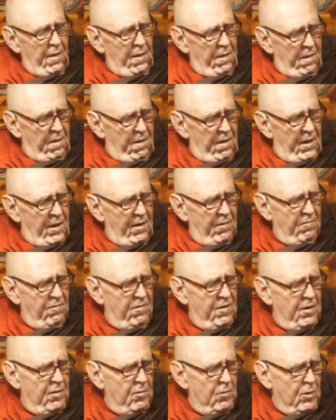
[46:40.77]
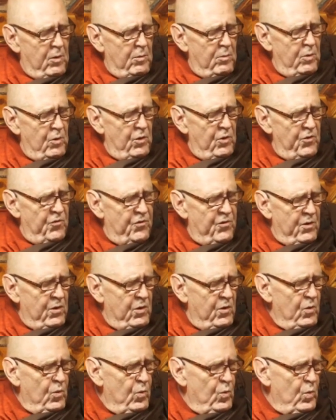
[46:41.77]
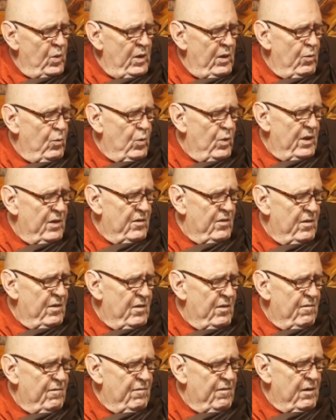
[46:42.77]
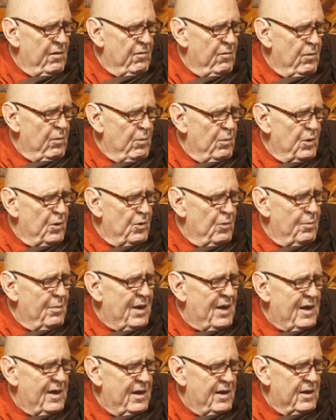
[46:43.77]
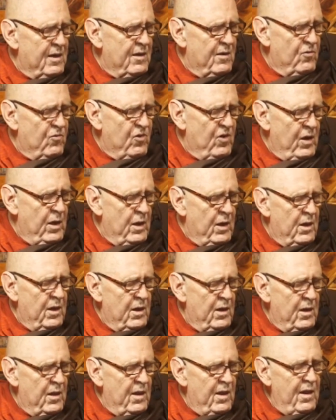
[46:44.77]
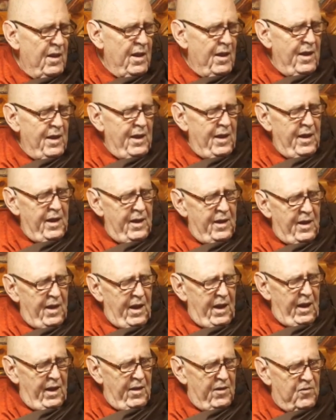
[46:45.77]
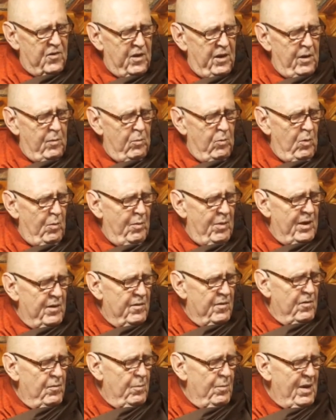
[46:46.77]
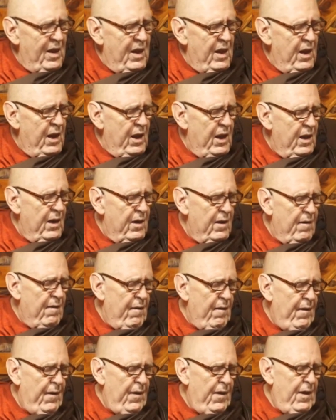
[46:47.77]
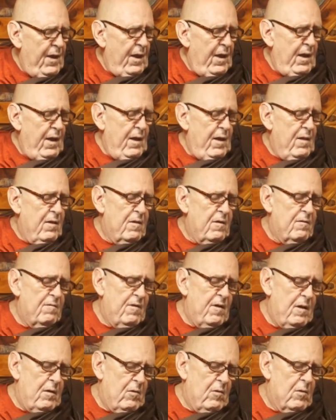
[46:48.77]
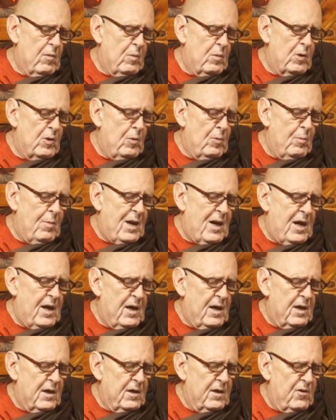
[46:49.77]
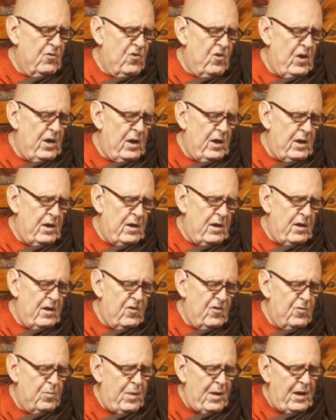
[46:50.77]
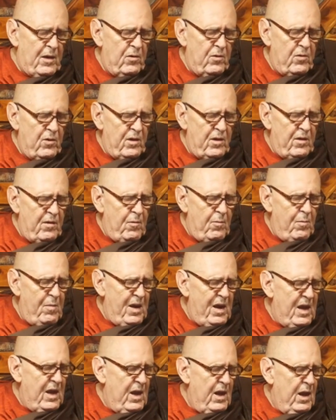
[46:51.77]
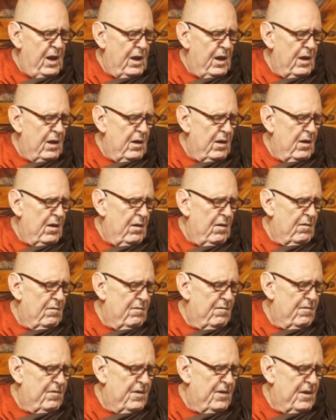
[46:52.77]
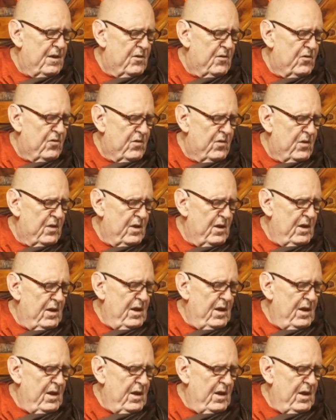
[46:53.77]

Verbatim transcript: Then, Venerable Sir, we went to the Venerable Mahakaccana and asked him about the meaning the Venerable Mahakaccana expounded the meaning of this